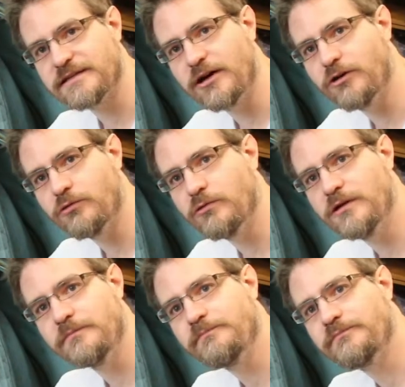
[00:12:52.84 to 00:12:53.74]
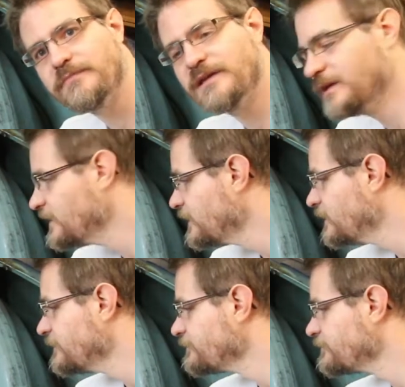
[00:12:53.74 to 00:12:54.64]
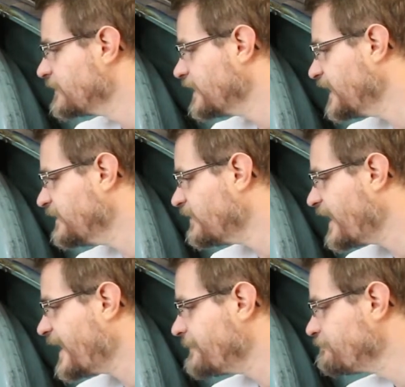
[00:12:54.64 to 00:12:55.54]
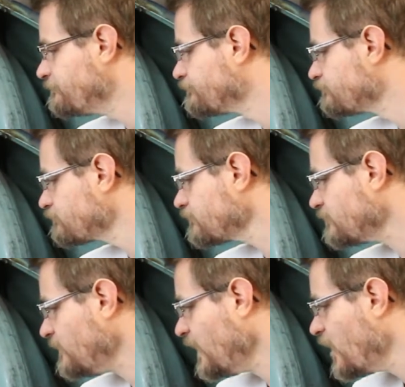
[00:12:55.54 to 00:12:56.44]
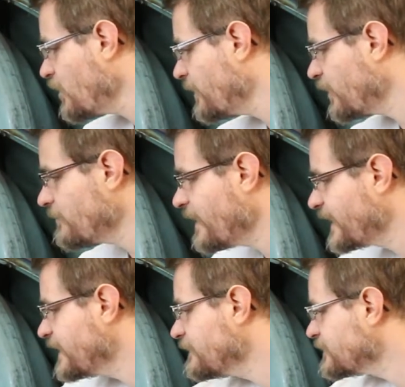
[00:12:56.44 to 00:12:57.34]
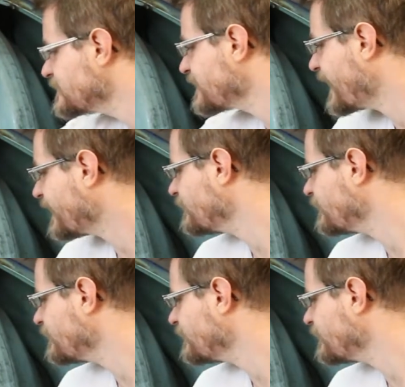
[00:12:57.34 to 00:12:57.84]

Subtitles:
hole in there, and I may even tack